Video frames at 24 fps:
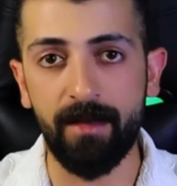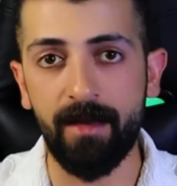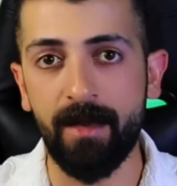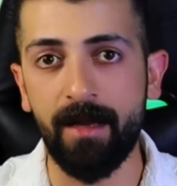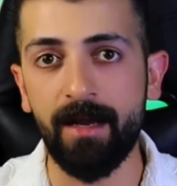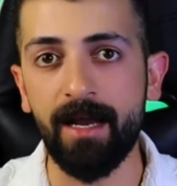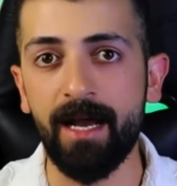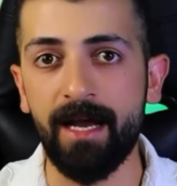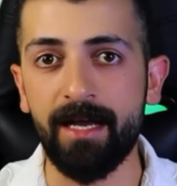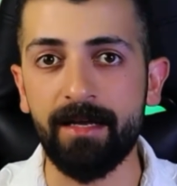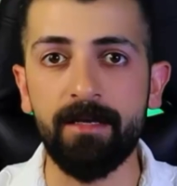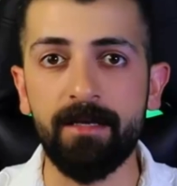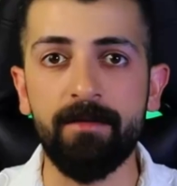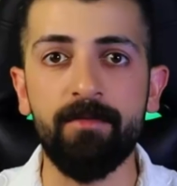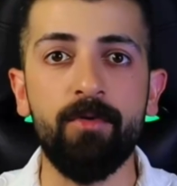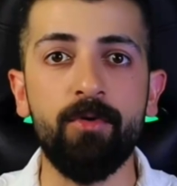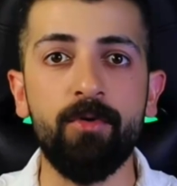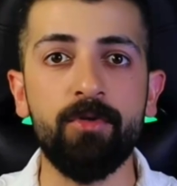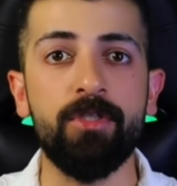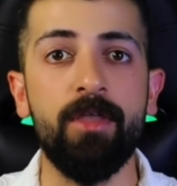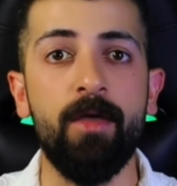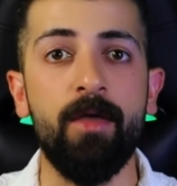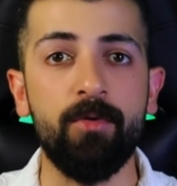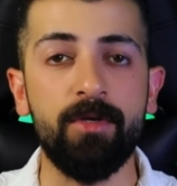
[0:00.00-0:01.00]
And if
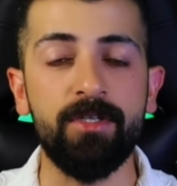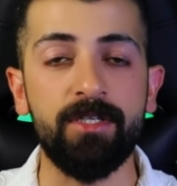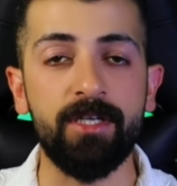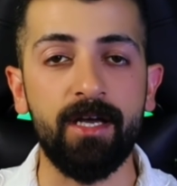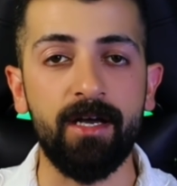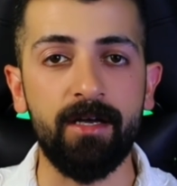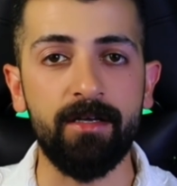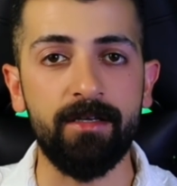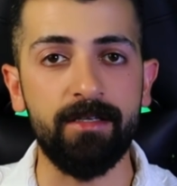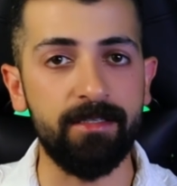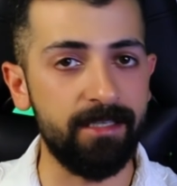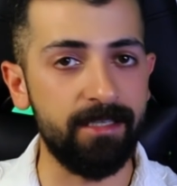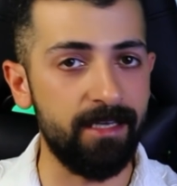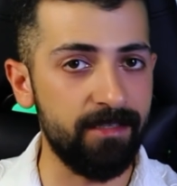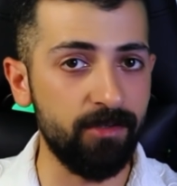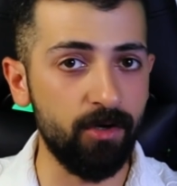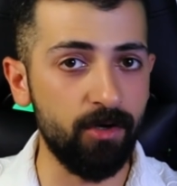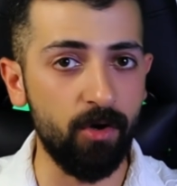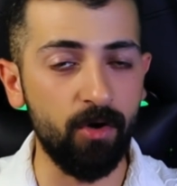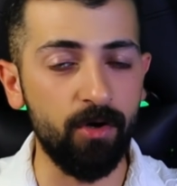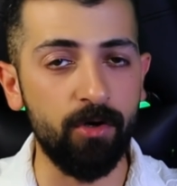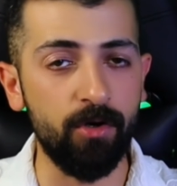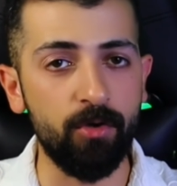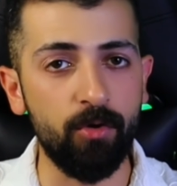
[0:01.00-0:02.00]
you see results, that's
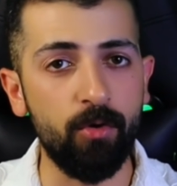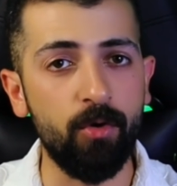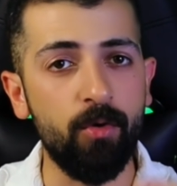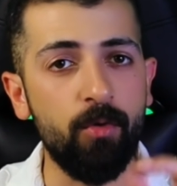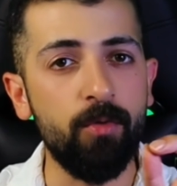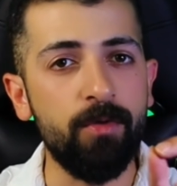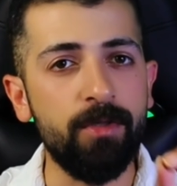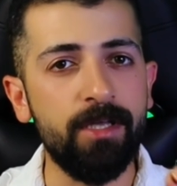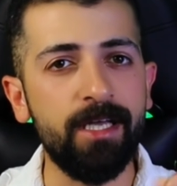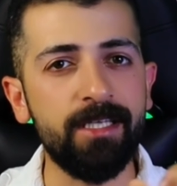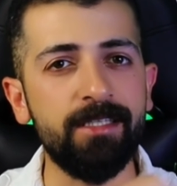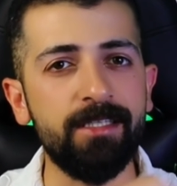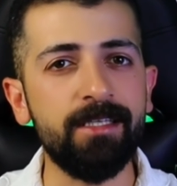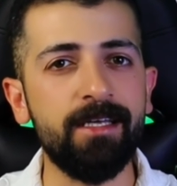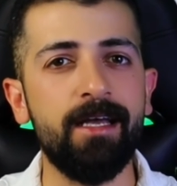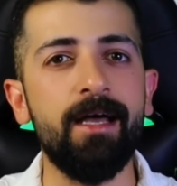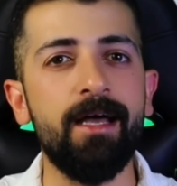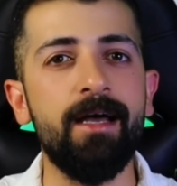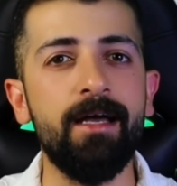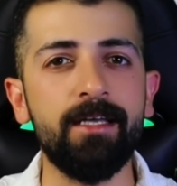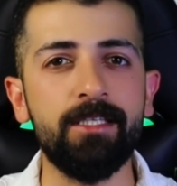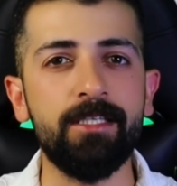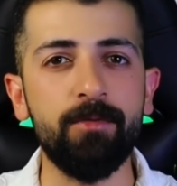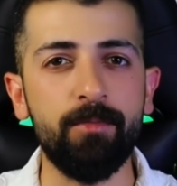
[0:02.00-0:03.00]
all your own testing
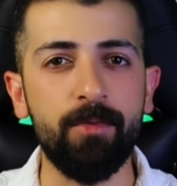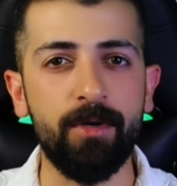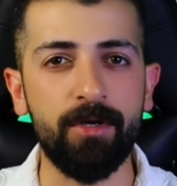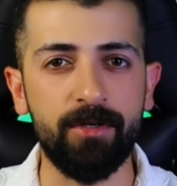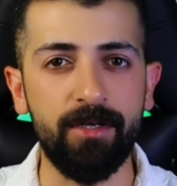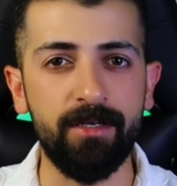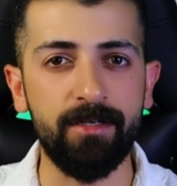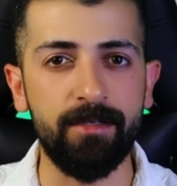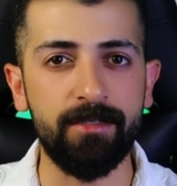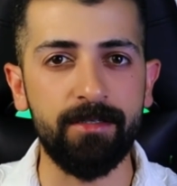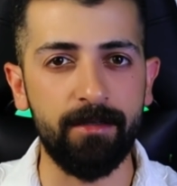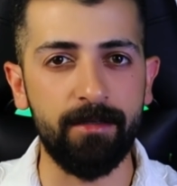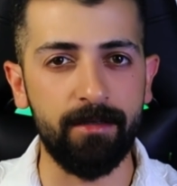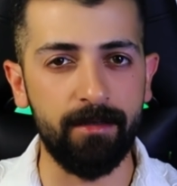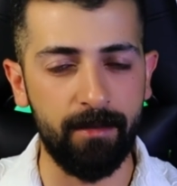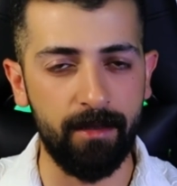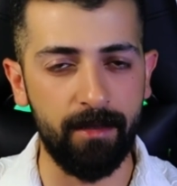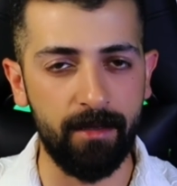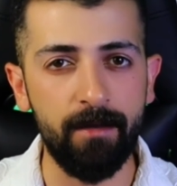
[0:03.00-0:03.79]
and experience.